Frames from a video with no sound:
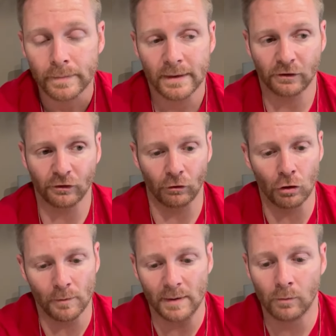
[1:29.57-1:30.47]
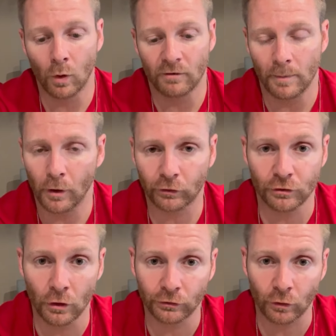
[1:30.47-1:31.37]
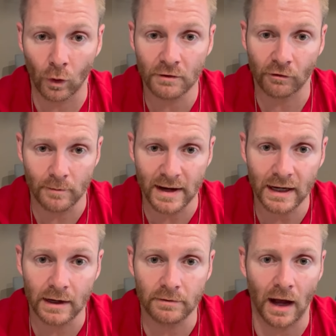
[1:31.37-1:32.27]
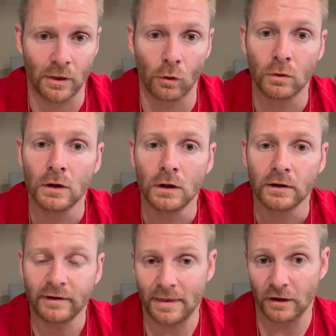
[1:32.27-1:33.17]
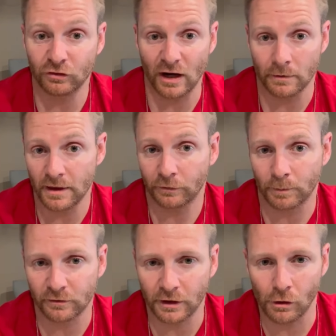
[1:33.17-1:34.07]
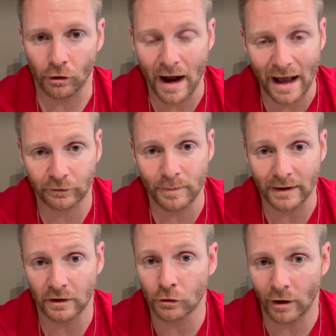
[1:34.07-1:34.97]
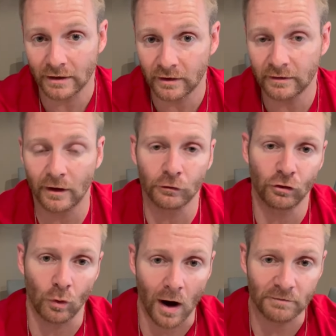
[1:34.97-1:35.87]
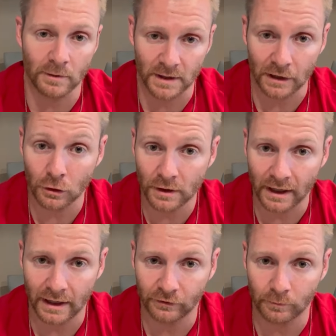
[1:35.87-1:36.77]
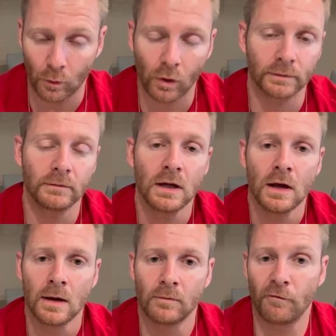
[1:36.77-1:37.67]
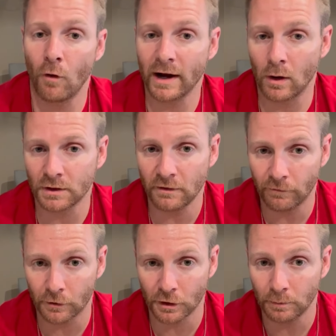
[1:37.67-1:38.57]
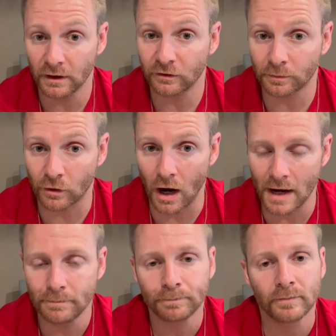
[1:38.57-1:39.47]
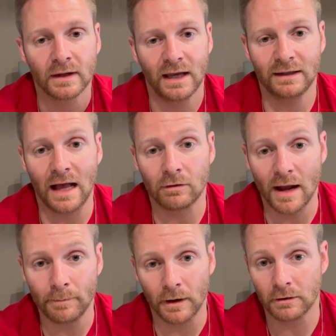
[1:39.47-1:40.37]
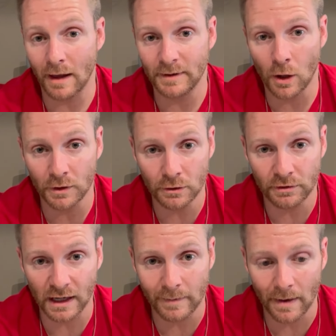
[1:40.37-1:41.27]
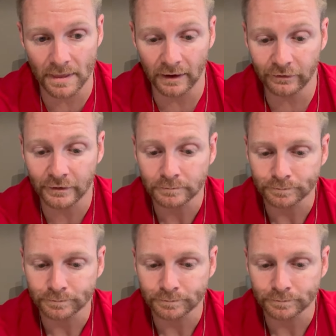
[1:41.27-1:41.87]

This is a little bit more of a personal story for me. I don't, tend to share this particular aspect in great detail too often, but I do think it is important. Before I go any further, please subscribe, hit that like button, let me know what you think about this.